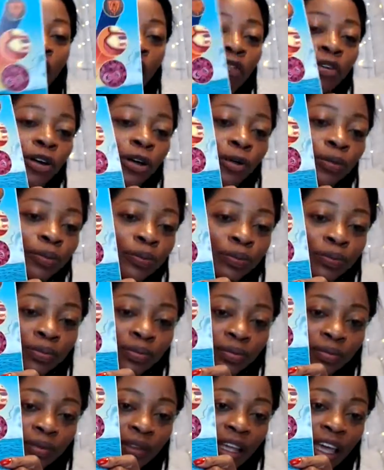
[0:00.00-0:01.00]
novel,
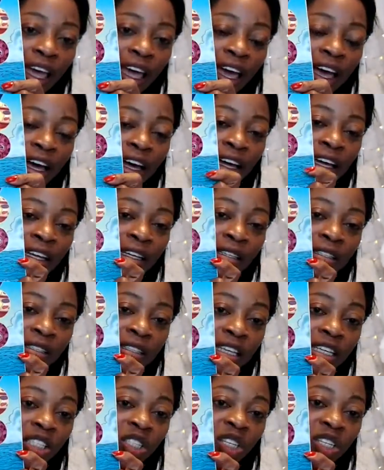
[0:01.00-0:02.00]

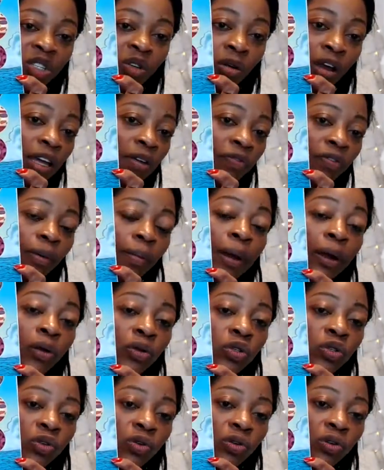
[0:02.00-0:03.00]
and this is great for
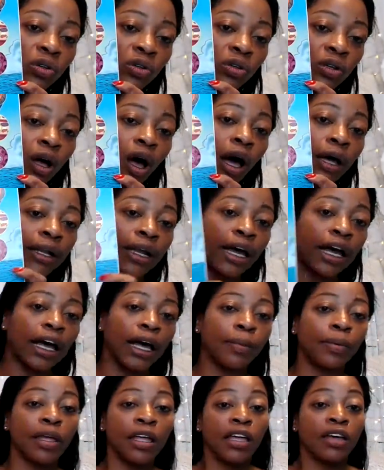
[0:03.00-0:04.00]
middle school on
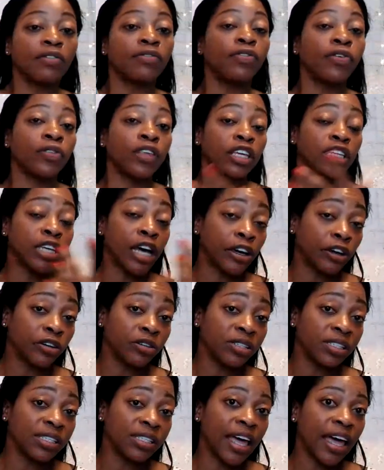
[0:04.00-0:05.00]
up. For the
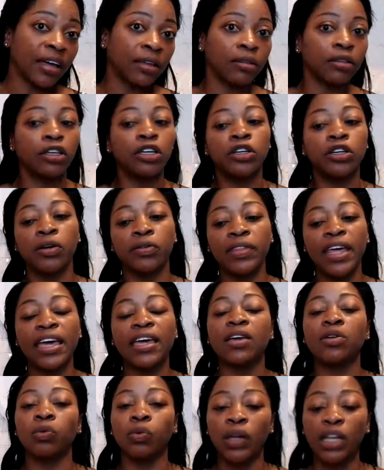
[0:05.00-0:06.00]
younger sect, you know,
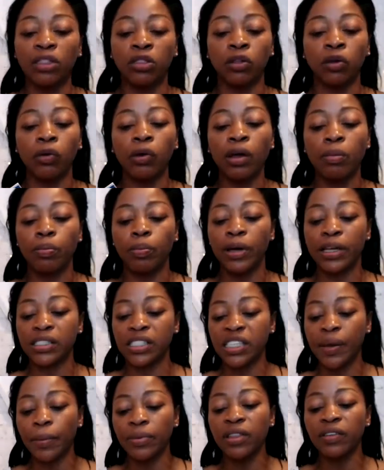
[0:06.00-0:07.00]
they can read through it,
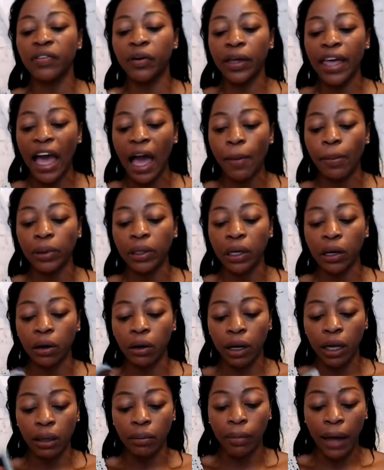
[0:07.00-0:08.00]
but some of the
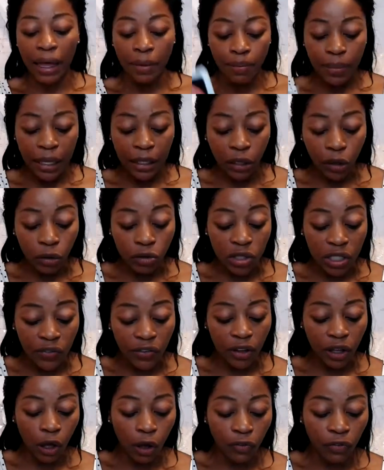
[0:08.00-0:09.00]
vocabulary might be a little
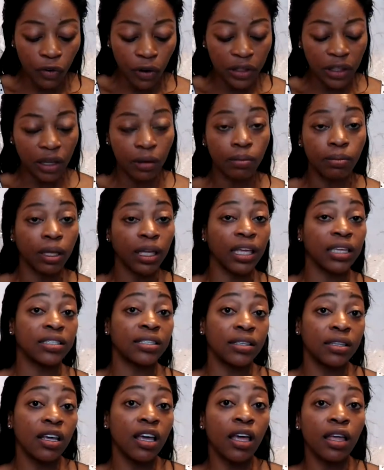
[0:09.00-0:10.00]
difficult for them
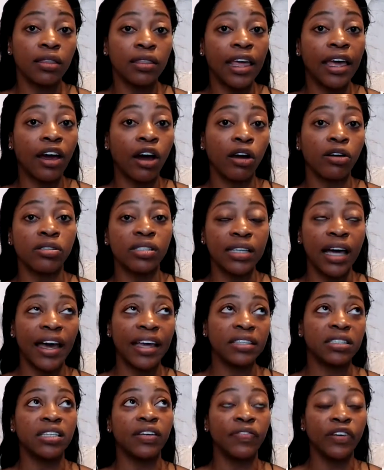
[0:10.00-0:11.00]
because they are
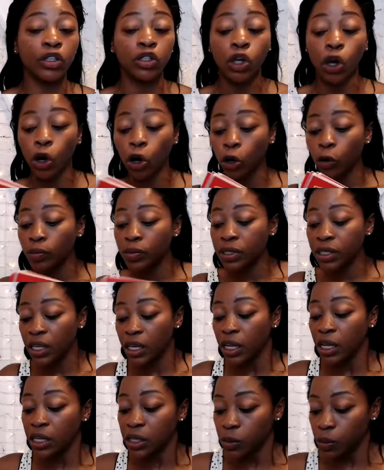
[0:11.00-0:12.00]
scientific
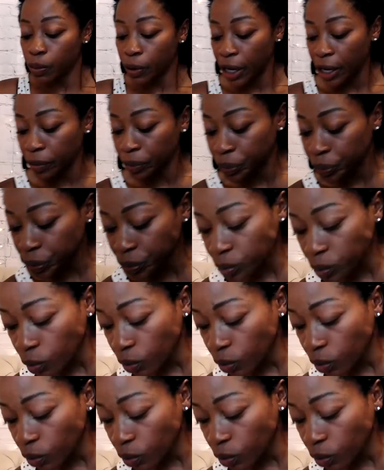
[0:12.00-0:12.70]
terms. But